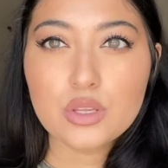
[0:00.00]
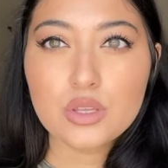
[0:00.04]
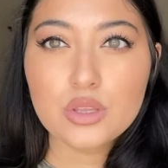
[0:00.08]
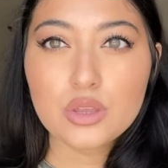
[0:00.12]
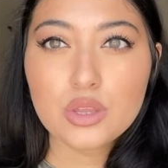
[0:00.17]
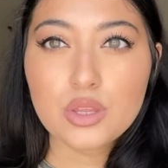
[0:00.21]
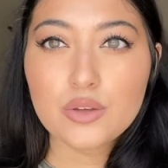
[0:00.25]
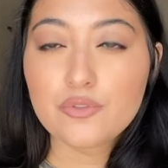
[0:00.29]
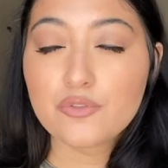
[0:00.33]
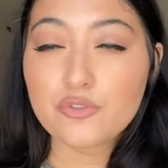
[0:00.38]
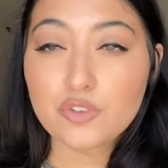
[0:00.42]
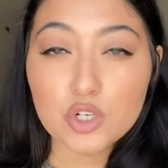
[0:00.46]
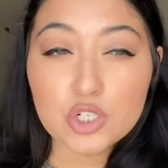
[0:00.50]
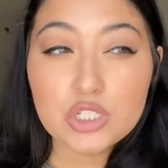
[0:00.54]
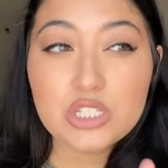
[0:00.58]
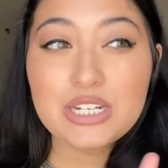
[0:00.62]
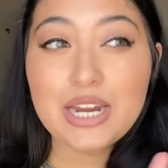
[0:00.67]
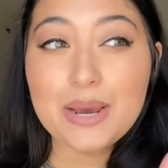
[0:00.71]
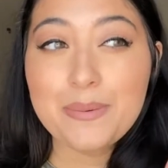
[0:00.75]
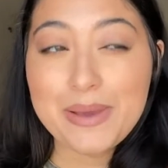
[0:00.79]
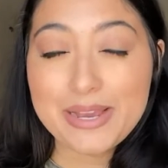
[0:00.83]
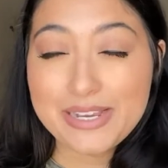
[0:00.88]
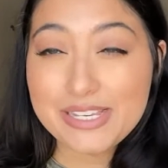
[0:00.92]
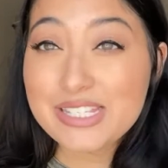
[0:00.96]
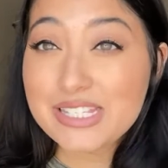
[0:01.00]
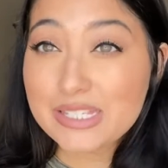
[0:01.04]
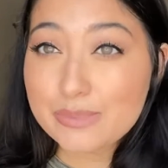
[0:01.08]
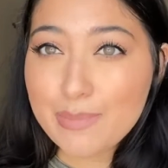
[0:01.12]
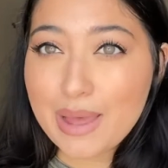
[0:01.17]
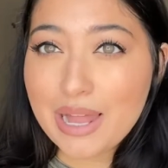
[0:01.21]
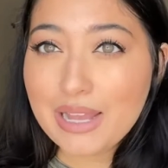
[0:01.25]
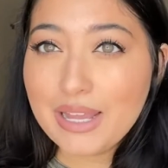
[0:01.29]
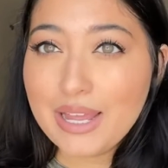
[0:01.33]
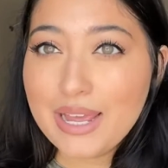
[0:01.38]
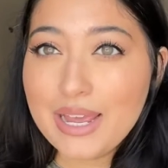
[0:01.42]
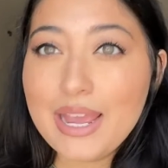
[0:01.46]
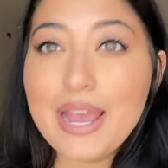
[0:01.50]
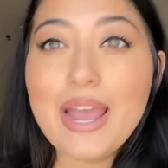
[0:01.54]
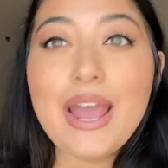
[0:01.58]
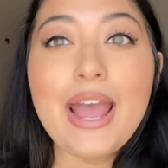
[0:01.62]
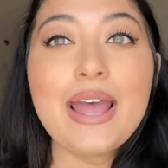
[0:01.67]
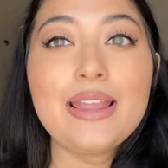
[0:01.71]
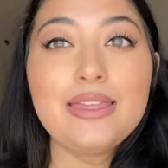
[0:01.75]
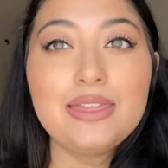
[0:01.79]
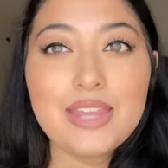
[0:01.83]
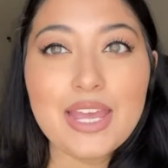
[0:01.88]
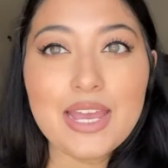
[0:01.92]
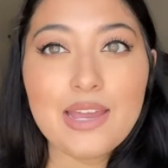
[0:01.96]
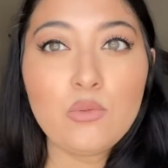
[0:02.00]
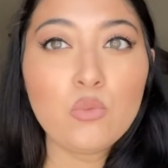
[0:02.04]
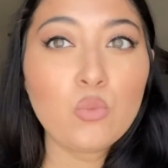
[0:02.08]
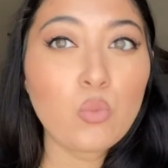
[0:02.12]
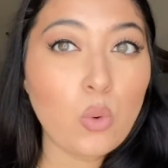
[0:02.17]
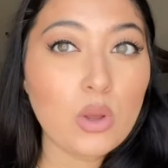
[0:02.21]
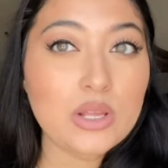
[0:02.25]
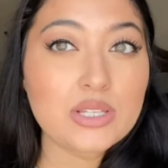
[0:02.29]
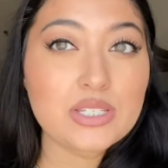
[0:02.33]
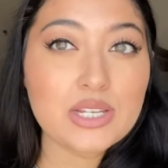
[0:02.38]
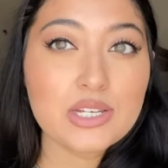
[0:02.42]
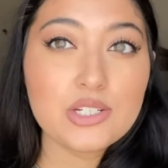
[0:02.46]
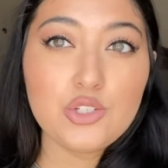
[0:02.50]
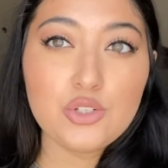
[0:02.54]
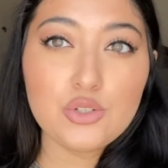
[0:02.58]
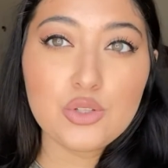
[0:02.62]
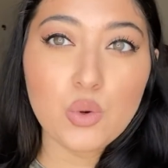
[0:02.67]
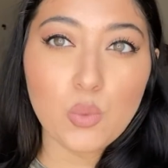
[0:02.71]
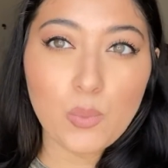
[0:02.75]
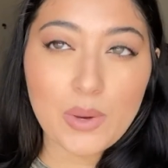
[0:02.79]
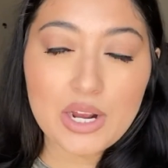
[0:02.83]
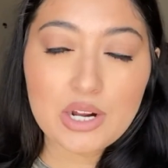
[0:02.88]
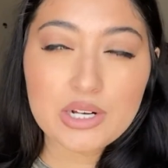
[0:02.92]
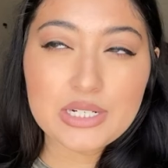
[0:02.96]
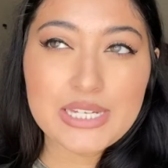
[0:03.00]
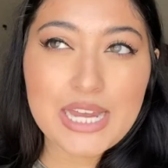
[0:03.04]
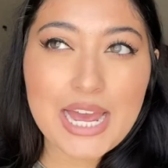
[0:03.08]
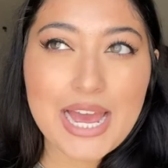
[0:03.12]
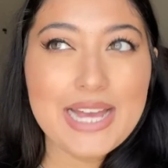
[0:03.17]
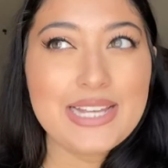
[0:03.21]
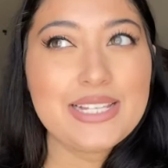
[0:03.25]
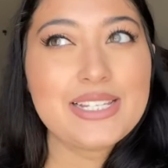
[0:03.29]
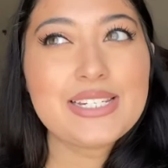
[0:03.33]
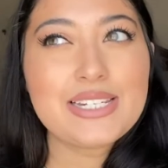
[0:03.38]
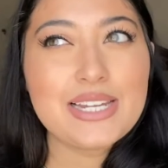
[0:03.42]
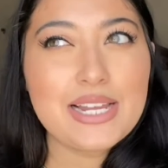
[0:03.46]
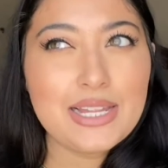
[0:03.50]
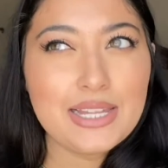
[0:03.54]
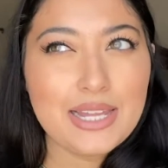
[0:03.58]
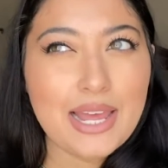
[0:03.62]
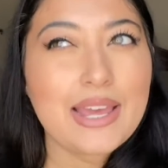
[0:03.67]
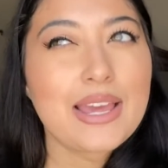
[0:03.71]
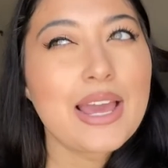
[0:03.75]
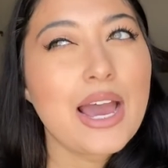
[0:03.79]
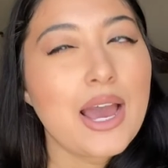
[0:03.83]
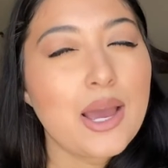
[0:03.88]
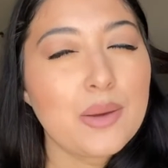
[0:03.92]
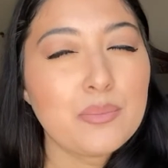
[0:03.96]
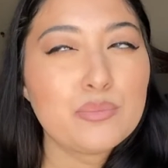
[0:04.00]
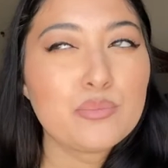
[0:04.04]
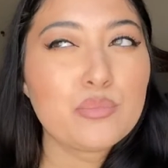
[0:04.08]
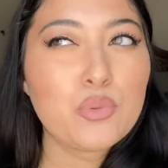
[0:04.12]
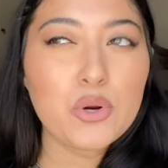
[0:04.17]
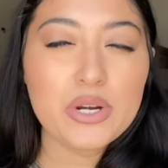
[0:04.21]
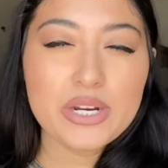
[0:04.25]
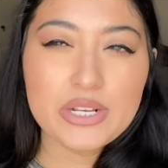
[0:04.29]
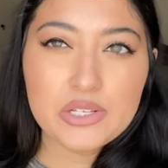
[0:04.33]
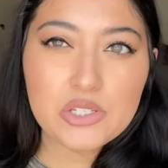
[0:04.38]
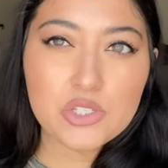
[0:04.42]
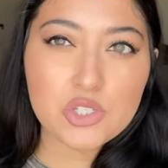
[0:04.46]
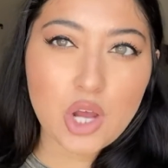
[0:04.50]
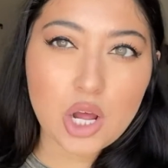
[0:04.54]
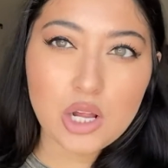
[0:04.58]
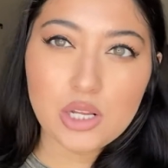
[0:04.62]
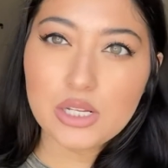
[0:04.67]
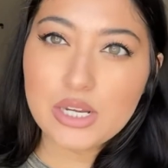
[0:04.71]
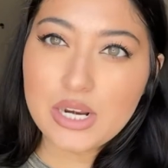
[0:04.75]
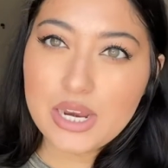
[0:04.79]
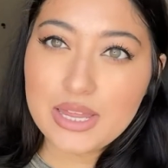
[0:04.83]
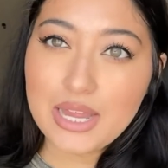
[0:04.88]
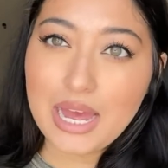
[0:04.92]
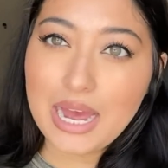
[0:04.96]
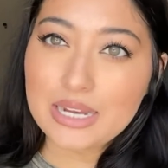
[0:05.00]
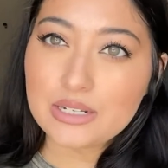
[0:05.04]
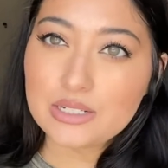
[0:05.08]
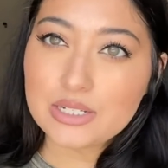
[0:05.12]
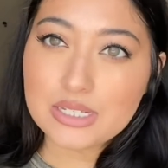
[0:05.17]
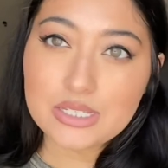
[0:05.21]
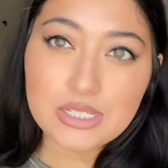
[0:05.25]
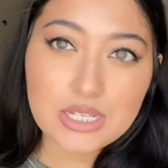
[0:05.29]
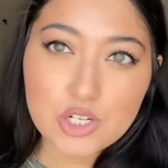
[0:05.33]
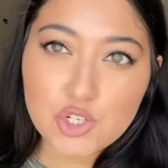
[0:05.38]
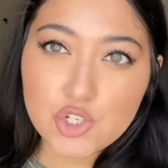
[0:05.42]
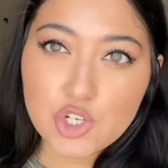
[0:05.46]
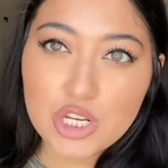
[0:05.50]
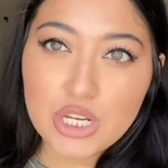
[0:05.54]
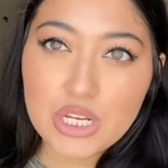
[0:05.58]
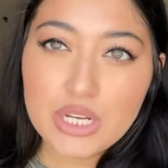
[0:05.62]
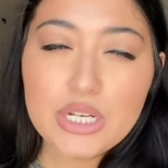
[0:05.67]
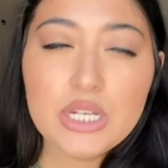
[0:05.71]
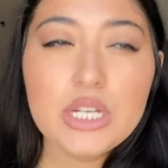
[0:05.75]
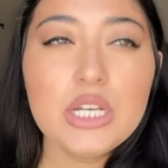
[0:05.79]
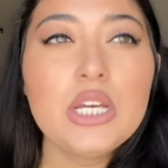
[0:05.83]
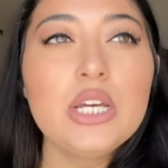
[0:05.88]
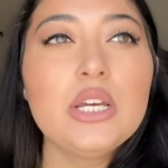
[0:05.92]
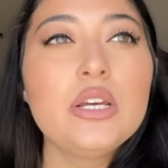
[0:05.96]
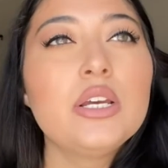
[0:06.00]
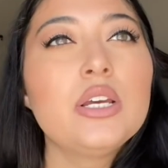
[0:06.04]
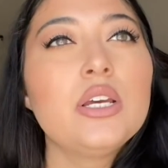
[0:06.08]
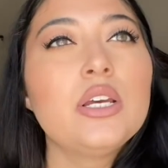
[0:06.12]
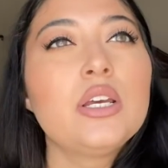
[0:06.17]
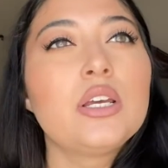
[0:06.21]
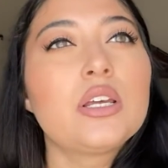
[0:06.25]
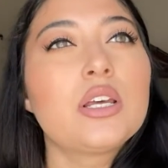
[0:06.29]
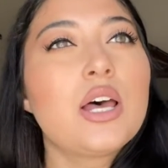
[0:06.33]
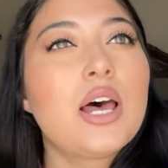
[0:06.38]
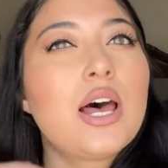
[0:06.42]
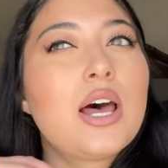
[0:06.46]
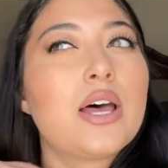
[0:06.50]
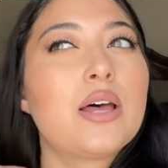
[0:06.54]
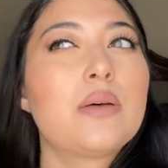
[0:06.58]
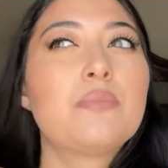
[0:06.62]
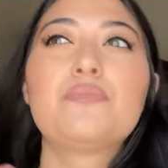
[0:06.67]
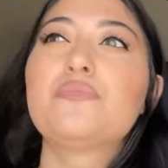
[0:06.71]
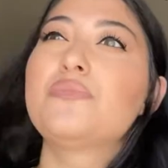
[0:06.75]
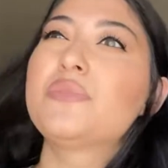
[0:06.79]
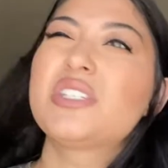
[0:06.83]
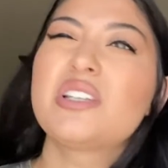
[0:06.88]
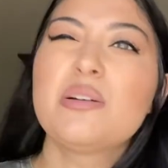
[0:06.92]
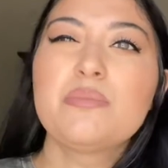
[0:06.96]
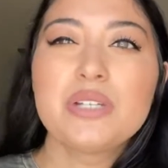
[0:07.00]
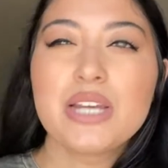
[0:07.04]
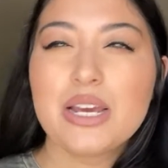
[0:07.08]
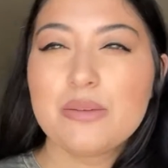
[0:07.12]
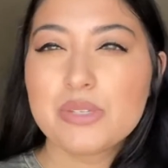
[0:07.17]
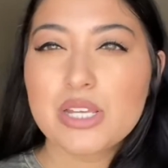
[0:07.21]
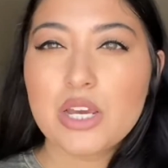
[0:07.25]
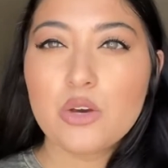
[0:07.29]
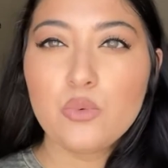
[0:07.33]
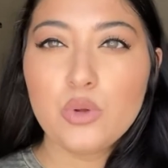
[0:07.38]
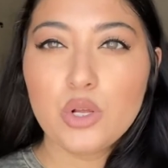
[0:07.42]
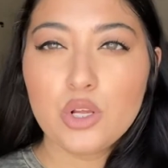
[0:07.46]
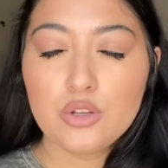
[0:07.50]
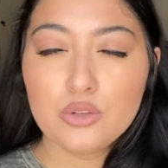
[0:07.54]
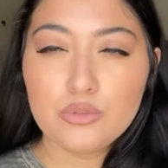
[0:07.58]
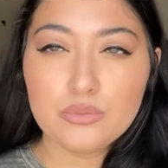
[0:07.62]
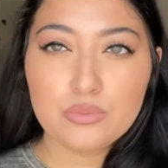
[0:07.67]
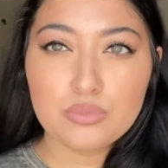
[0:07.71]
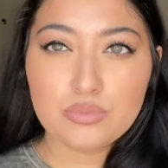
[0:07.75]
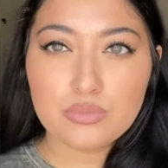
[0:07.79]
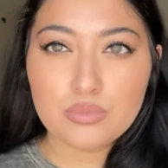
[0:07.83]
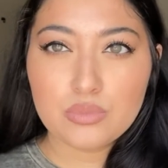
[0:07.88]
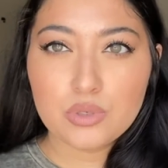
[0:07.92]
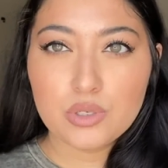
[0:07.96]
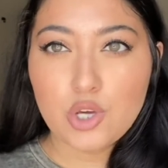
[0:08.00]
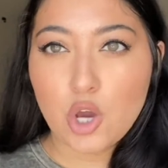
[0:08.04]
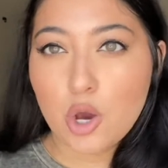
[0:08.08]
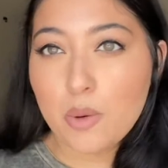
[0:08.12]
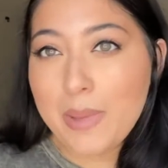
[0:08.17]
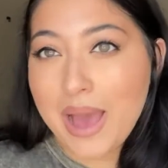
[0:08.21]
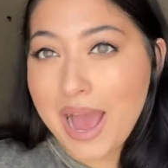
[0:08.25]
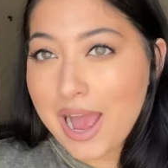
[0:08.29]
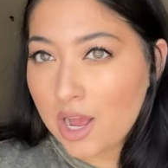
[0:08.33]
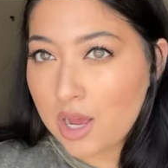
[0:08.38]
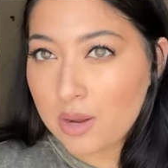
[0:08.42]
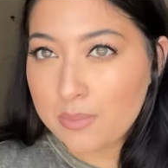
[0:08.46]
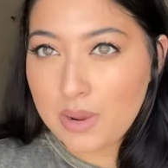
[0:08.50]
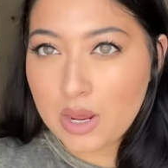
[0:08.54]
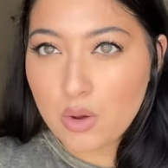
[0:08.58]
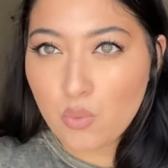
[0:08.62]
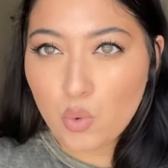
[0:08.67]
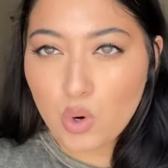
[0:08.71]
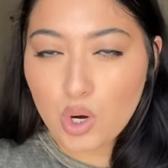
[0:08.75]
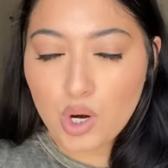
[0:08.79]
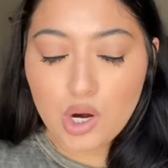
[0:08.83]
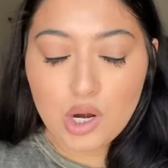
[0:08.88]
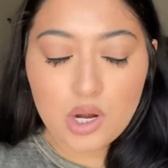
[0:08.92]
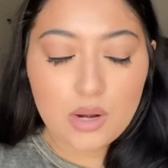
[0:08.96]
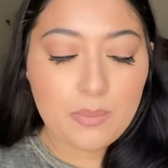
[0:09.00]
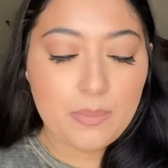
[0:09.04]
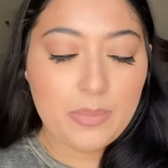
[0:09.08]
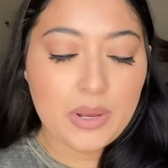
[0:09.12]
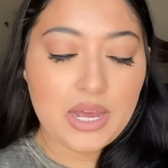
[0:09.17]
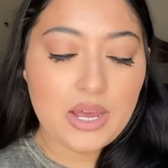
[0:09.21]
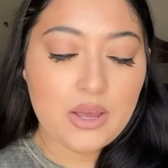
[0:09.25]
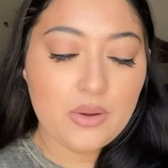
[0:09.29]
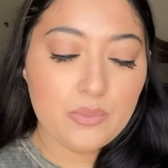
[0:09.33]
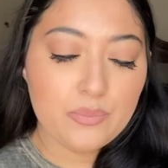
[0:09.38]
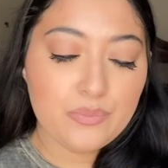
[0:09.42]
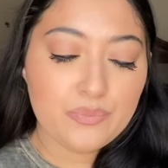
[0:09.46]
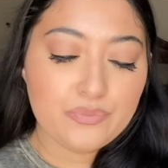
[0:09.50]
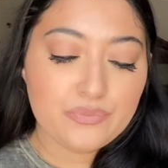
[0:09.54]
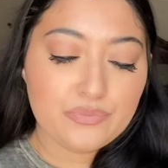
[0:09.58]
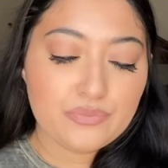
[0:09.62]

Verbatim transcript: the first time I smell it, and then once I do the wear test, like I'm pretty solid in that decision. Um, sometimes I will go back on my word, but